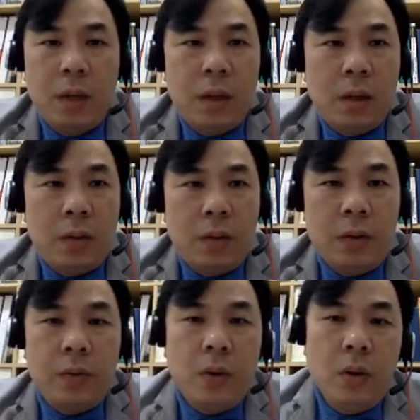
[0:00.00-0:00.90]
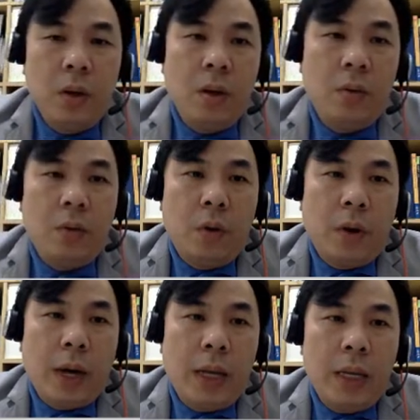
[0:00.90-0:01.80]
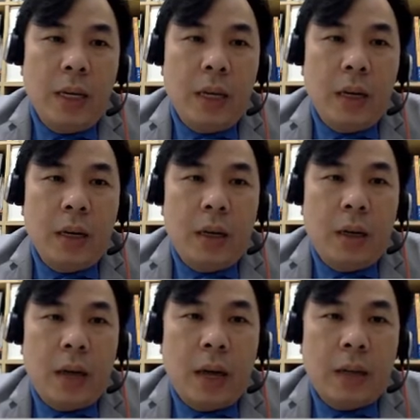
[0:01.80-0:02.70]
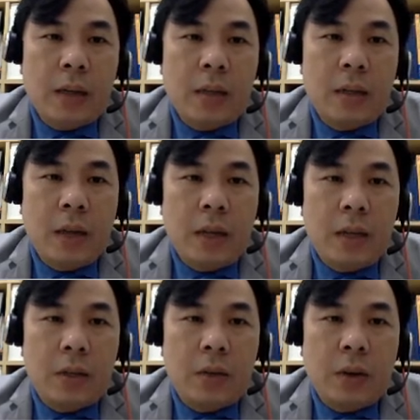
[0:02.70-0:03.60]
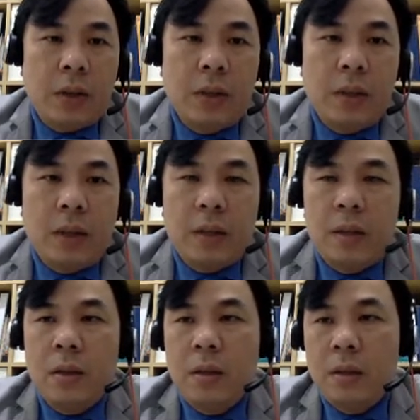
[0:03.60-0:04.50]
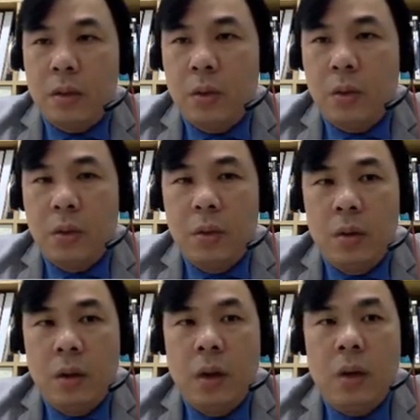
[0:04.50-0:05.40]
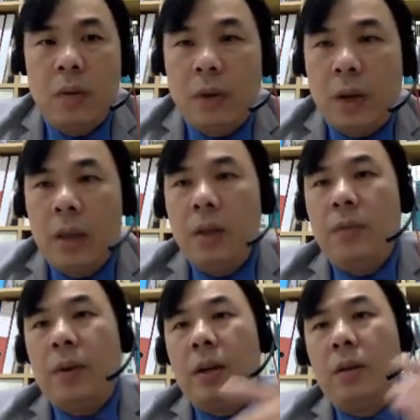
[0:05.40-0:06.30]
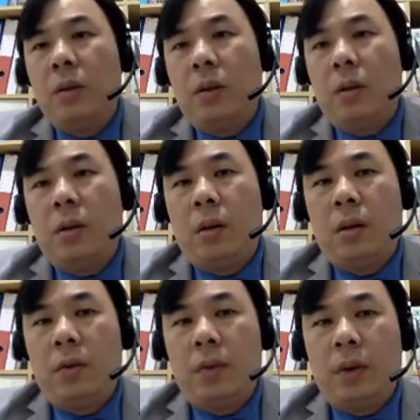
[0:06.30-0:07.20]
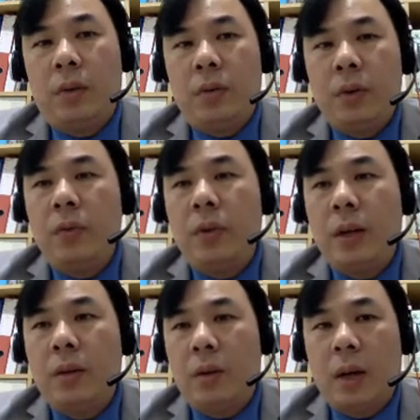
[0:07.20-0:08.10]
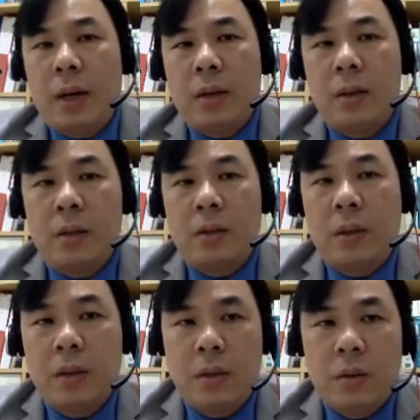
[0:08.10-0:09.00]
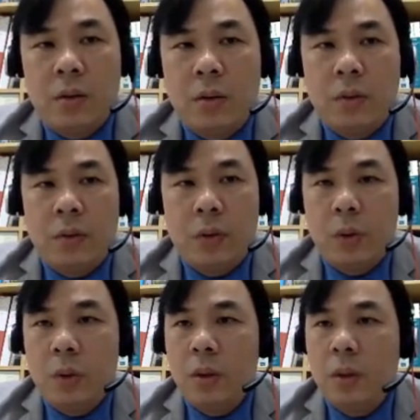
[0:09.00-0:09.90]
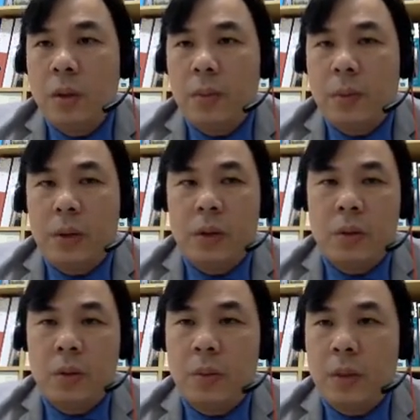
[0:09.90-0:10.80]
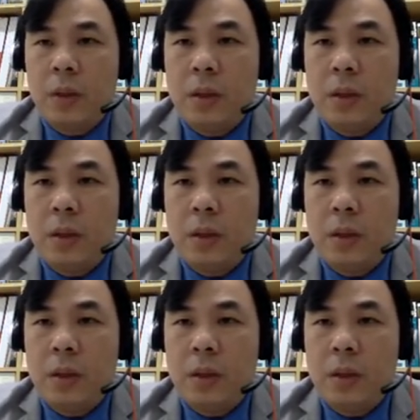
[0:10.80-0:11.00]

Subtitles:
Now, first of all, for any x that is greater than 0, for any value of real value of x that is greater than 0, for sure the pressure will be